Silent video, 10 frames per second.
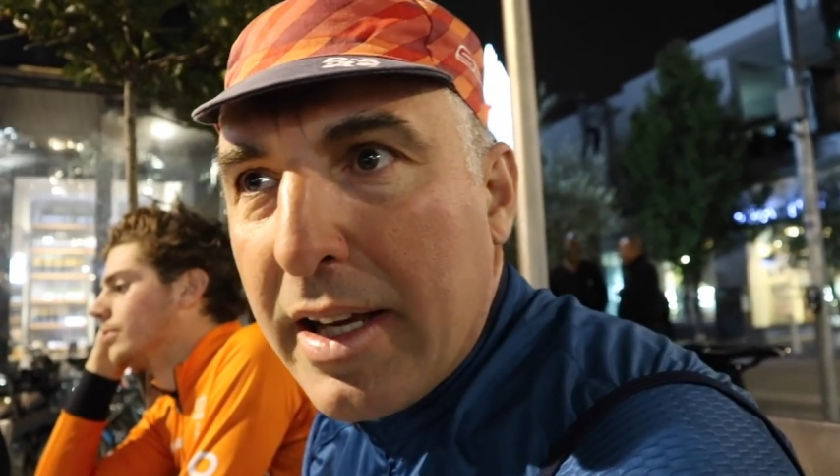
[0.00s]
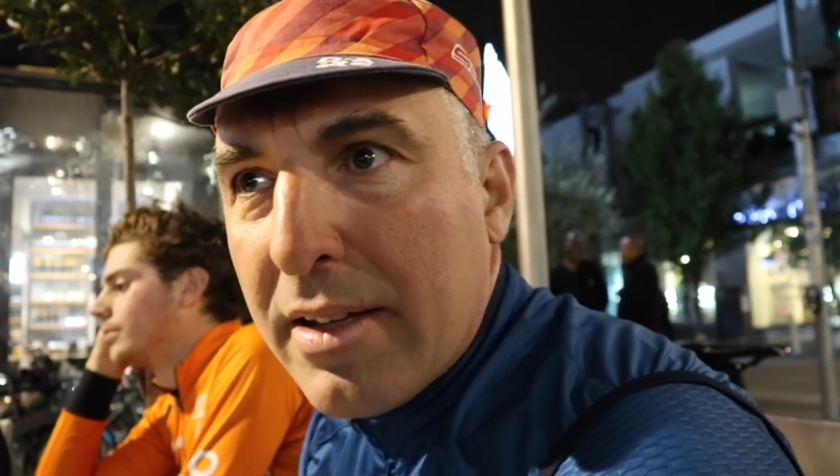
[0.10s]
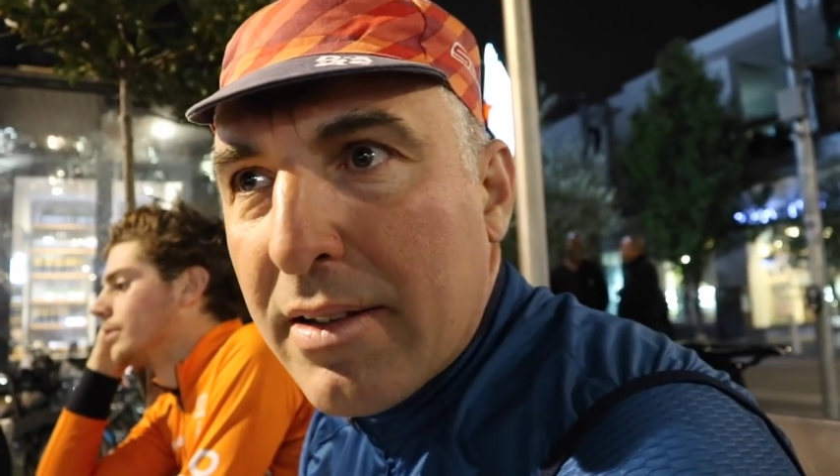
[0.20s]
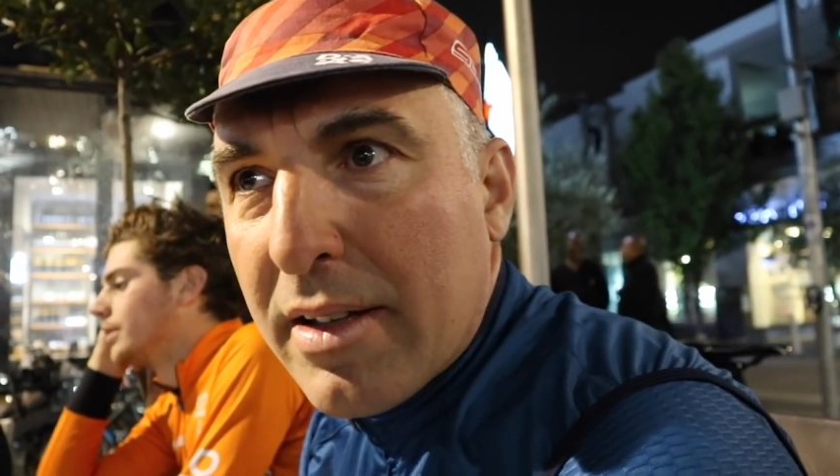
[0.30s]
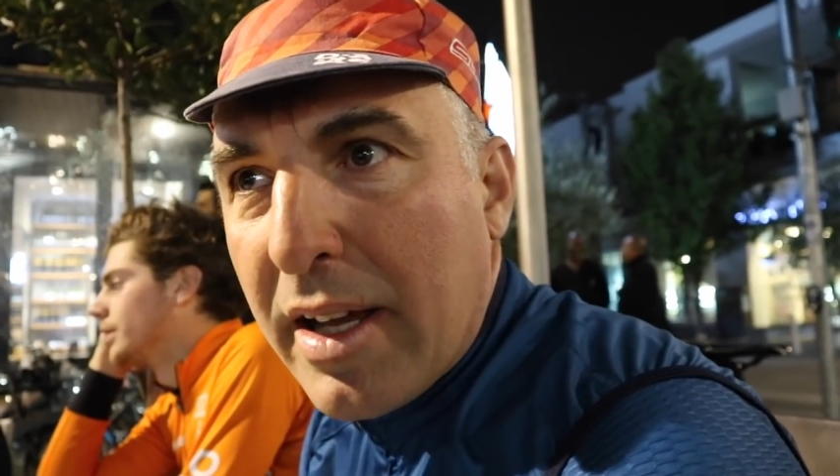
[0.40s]

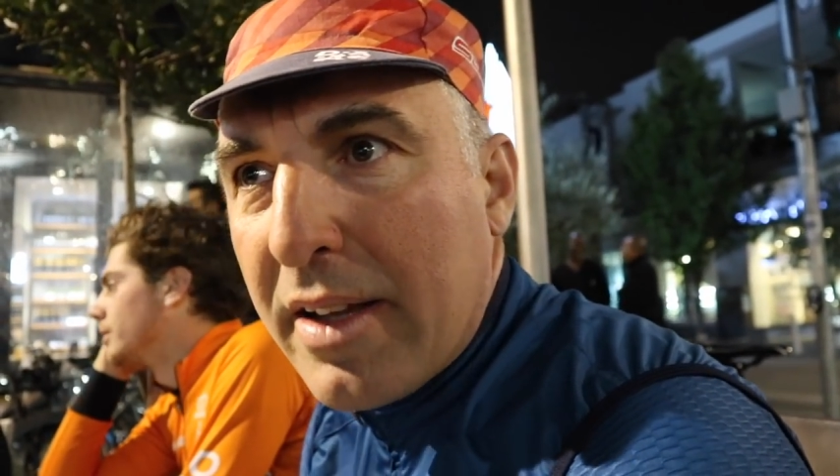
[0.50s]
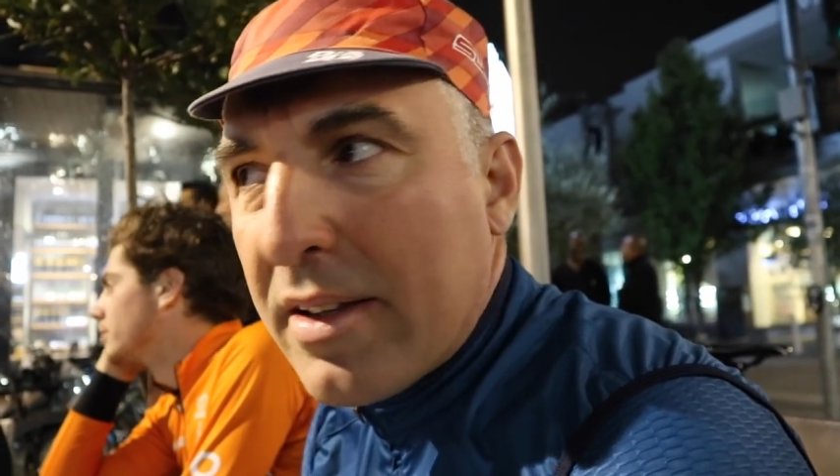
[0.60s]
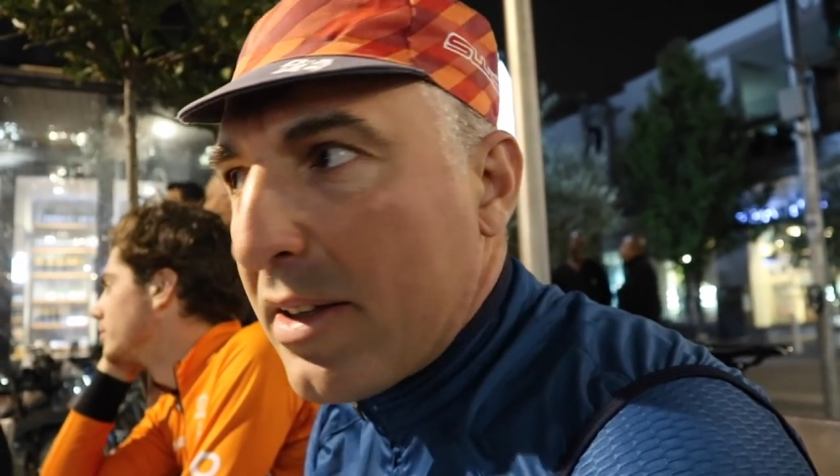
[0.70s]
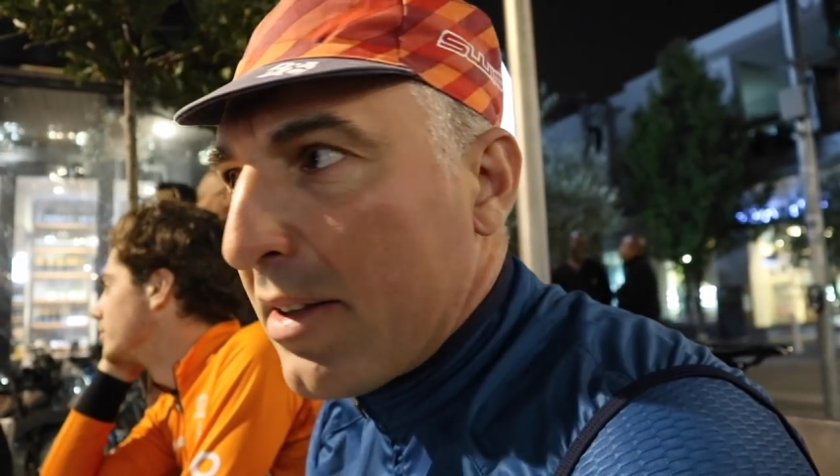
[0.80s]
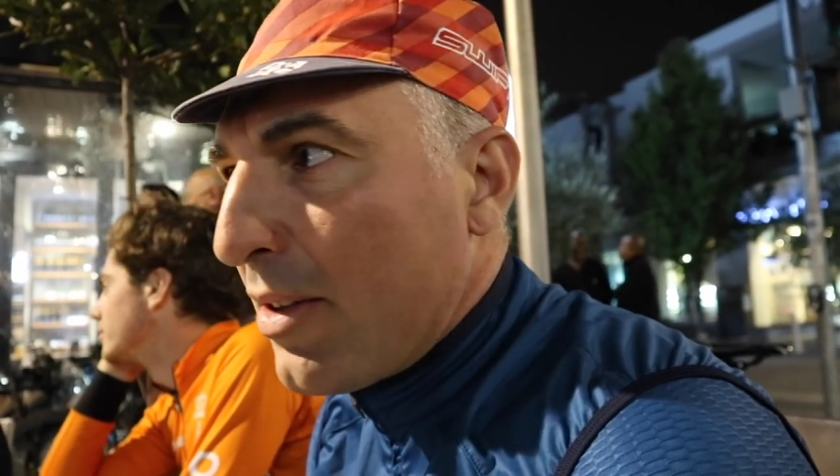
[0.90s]
and
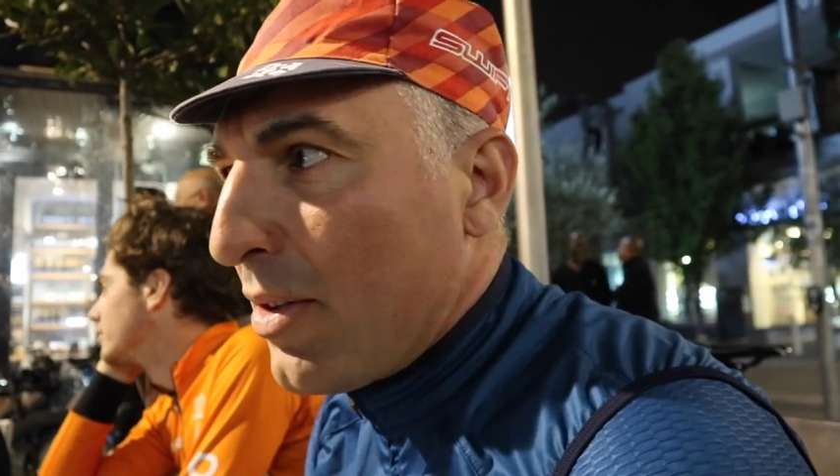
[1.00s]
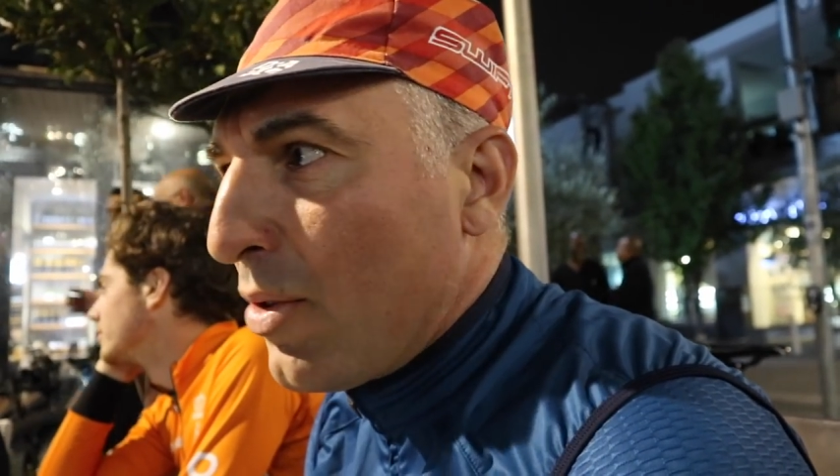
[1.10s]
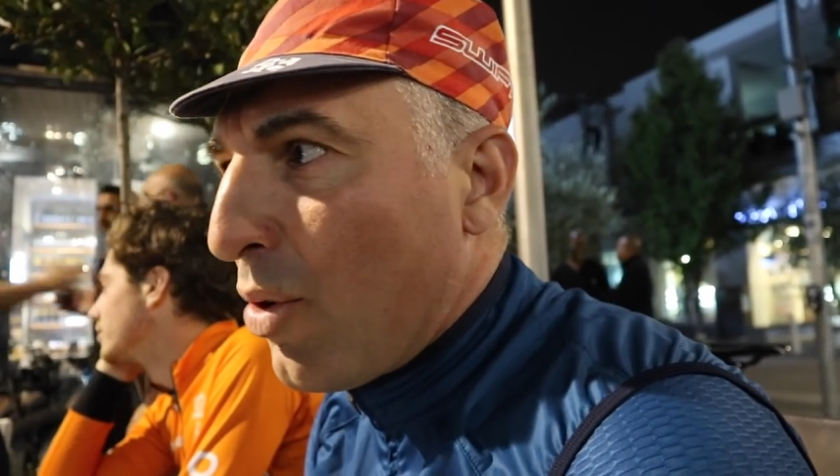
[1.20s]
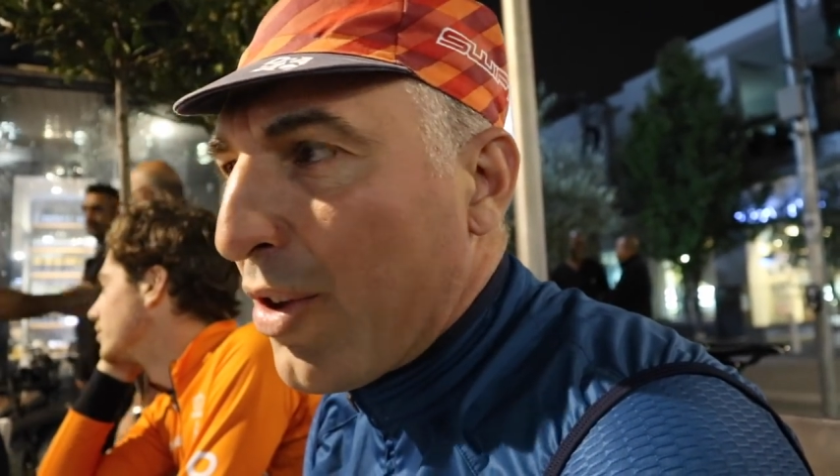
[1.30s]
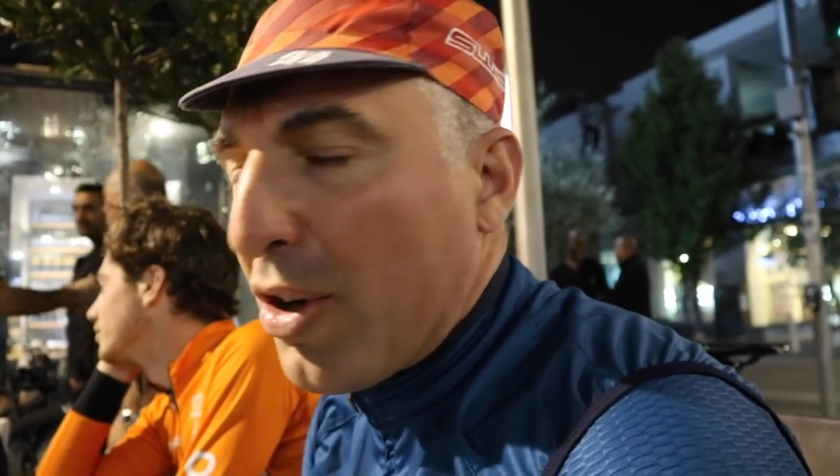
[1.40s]
the
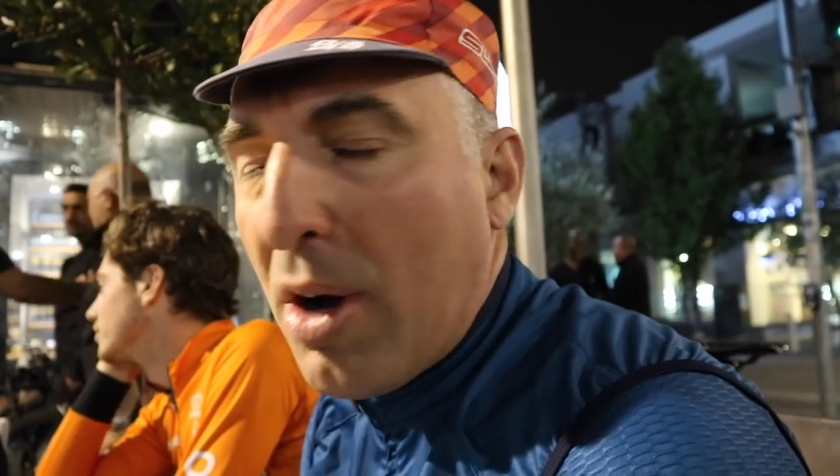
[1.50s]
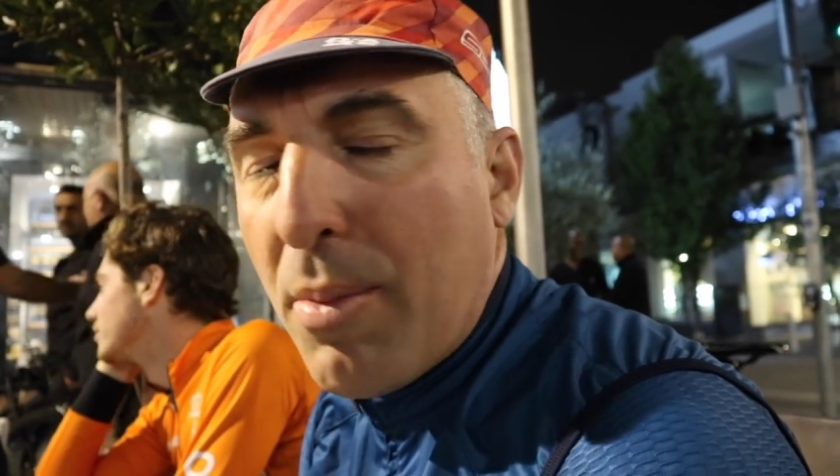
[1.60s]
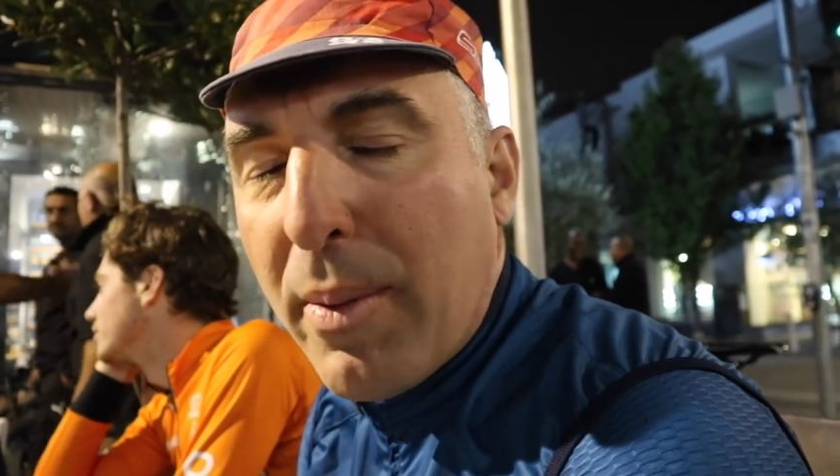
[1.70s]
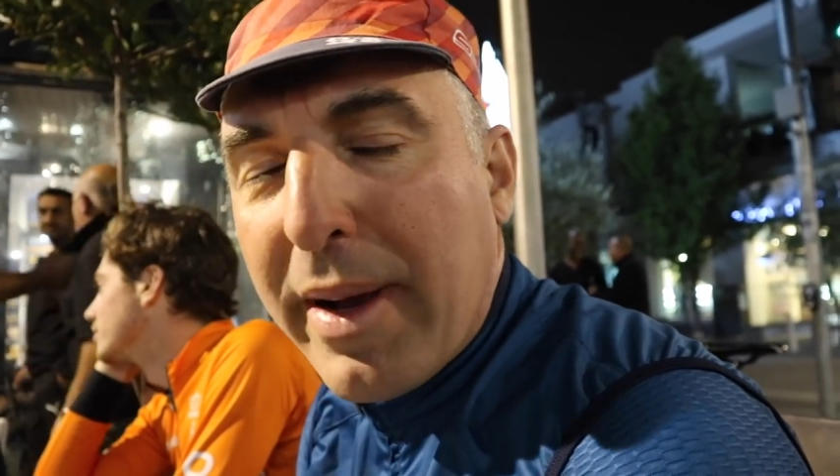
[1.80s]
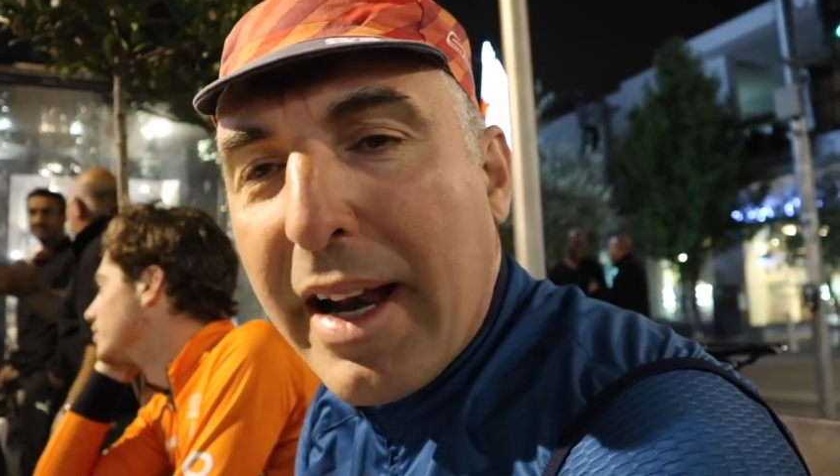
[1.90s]
Northern
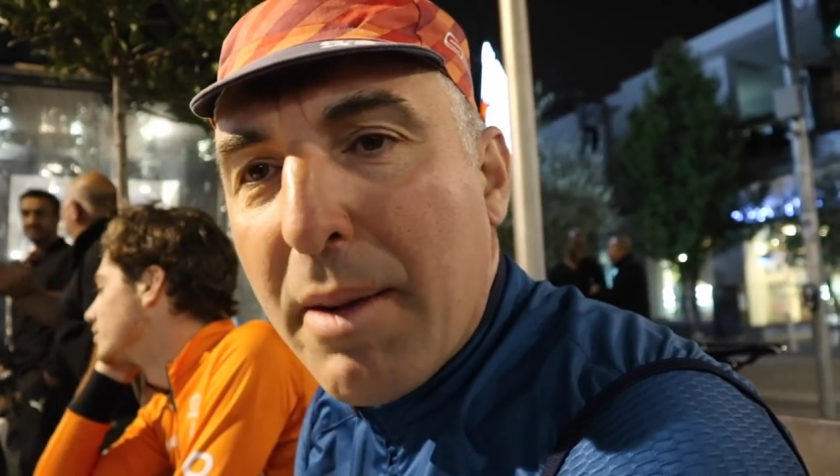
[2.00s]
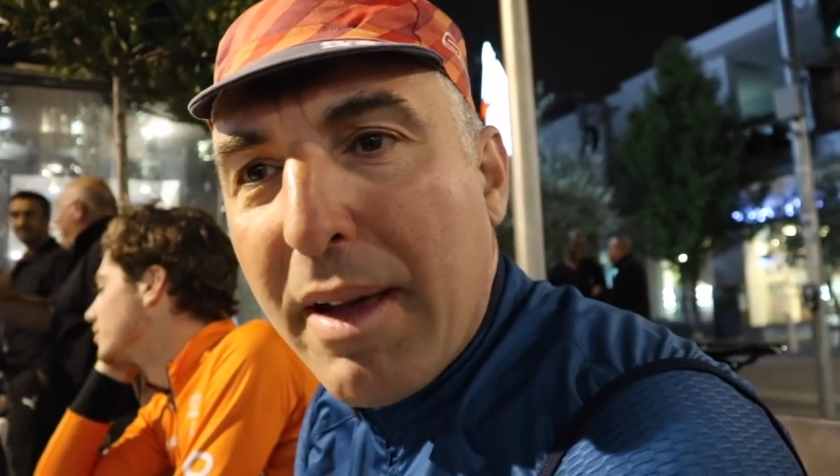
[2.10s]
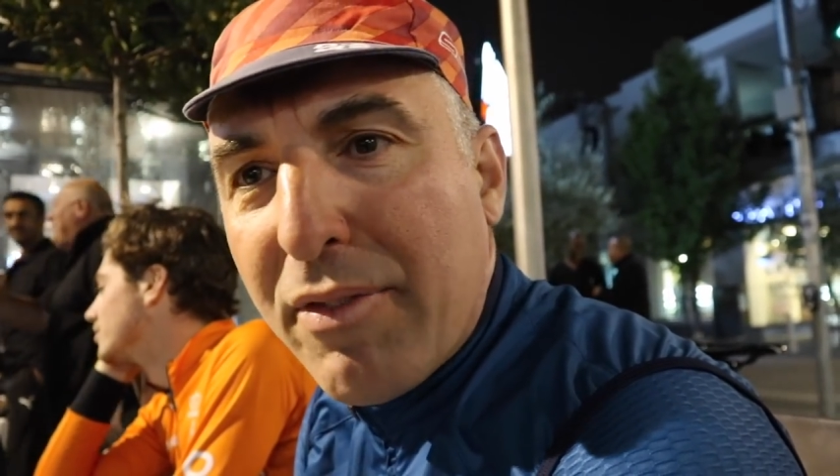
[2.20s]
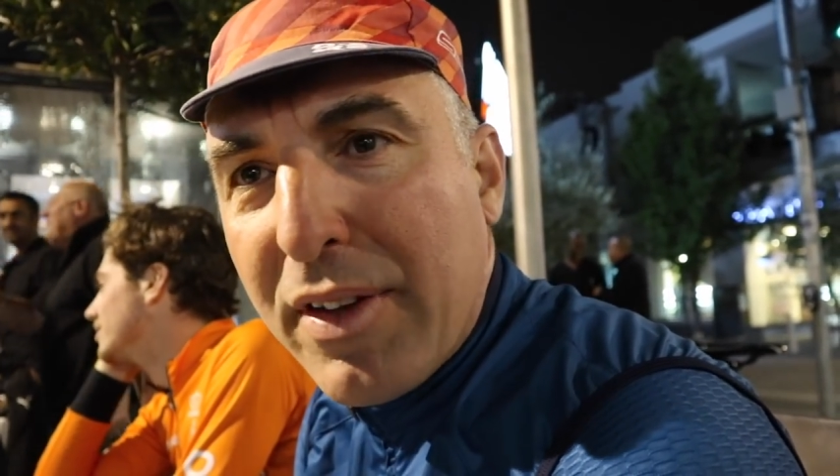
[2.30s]
Combine one had about